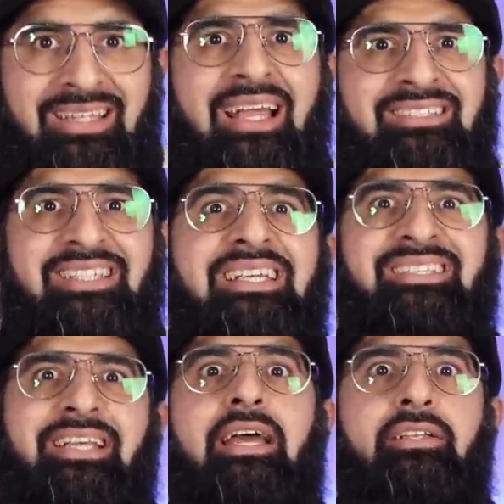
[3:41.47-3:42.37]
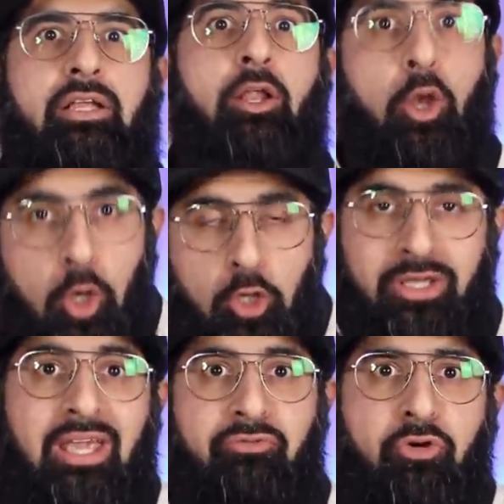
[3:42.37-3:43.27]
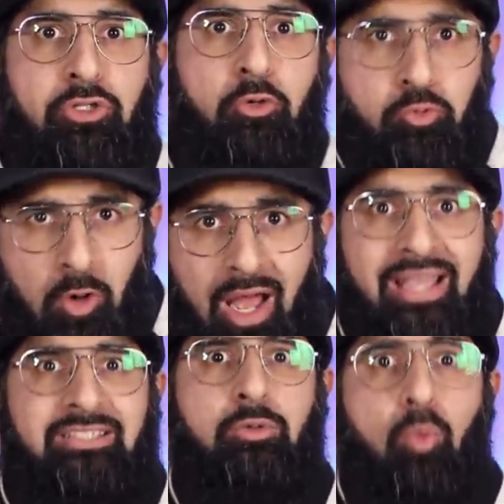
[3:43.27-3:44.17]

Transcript: And as he said, looking for the right